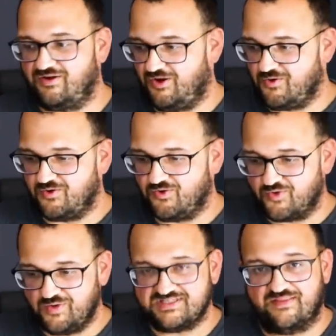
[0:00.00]
local
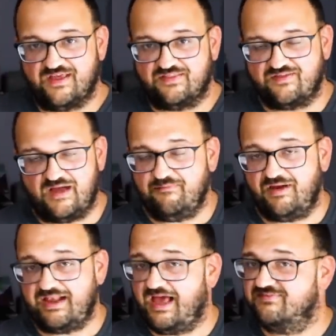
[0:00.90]
groups that they thought
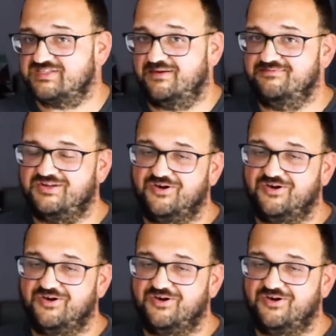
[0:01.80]
might have some,